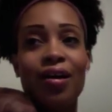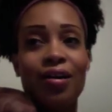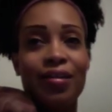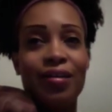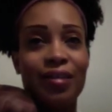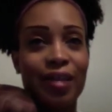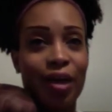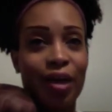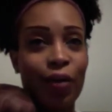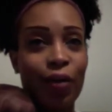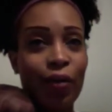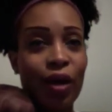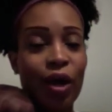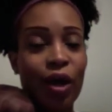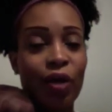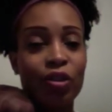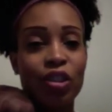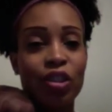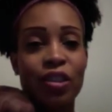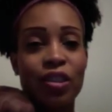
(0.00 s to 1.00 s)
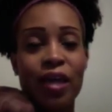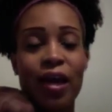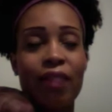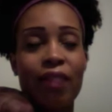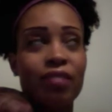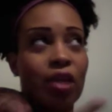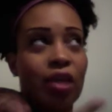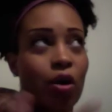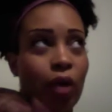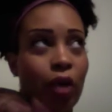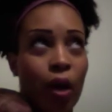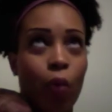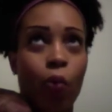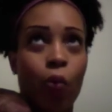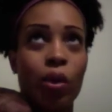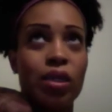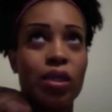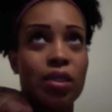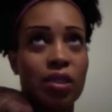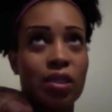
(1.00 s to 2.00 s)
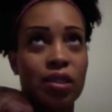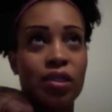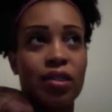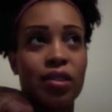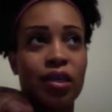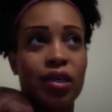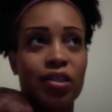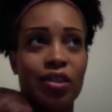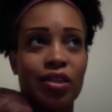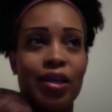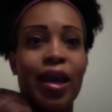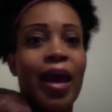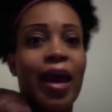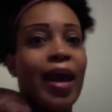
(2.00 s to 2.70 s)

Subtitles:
here we go. I was like, okay, when's the C-section?